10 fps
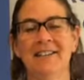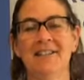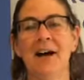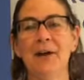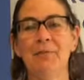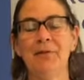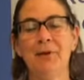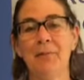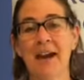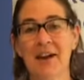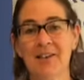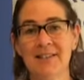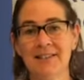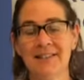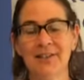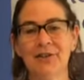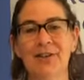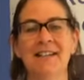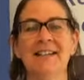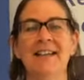time with your parents in
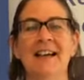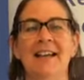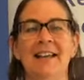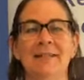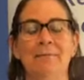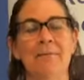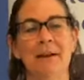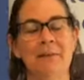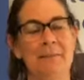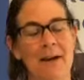learning, and maybe